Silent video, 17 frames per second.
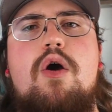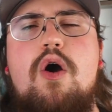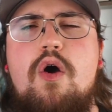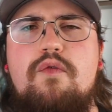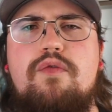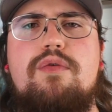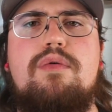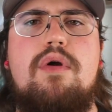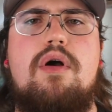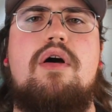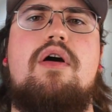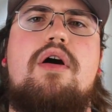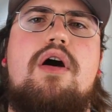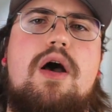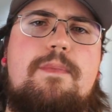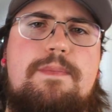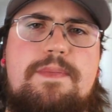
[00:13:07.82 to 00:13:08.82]

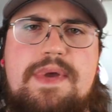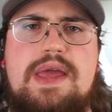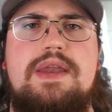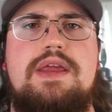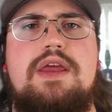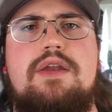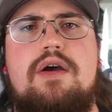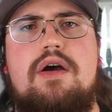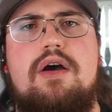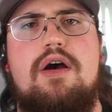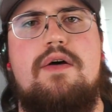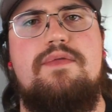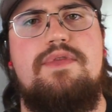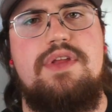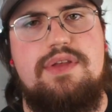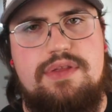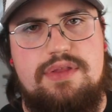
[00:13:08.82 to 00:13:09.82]
overall opinion
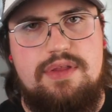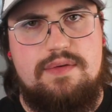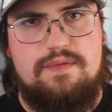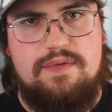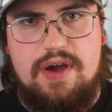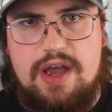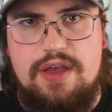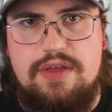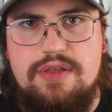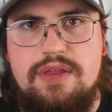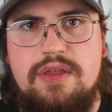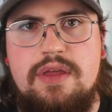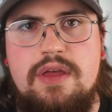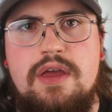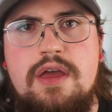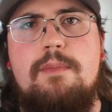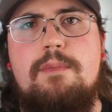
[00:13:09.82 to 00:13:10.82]
of this device.
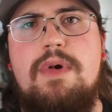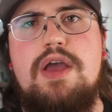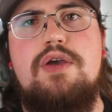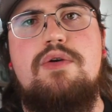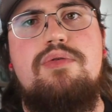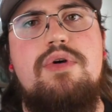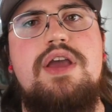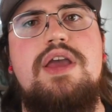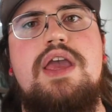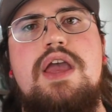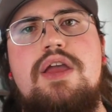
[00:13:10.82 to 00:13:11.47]
My quick